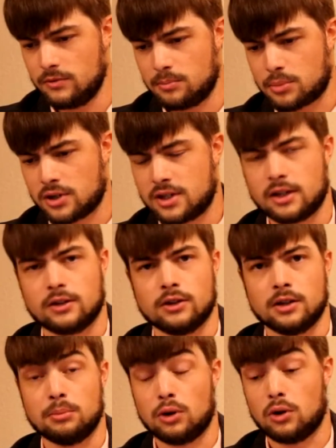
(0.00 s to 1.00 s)

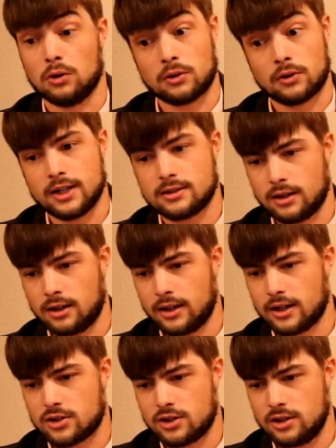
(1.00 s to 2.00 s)
particularly polarizing
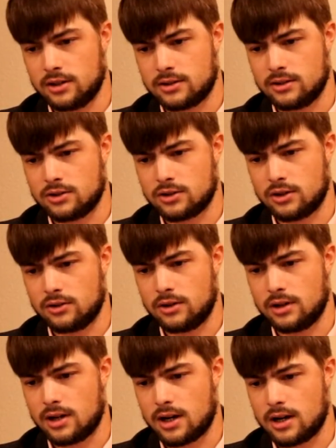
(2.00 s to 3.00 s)
election. This is
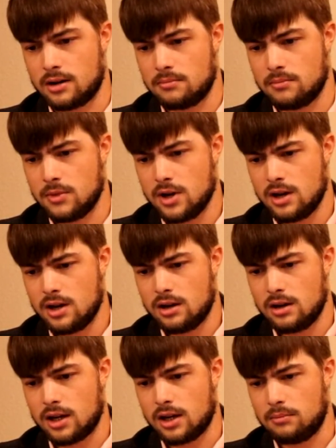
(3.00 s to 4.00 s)
shown
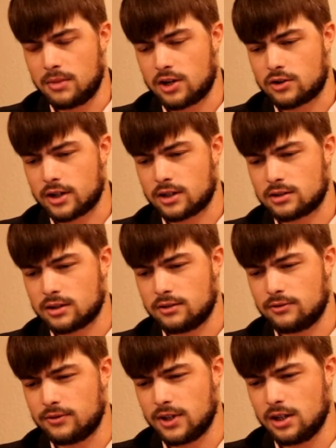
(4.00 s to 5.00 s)
in metrics of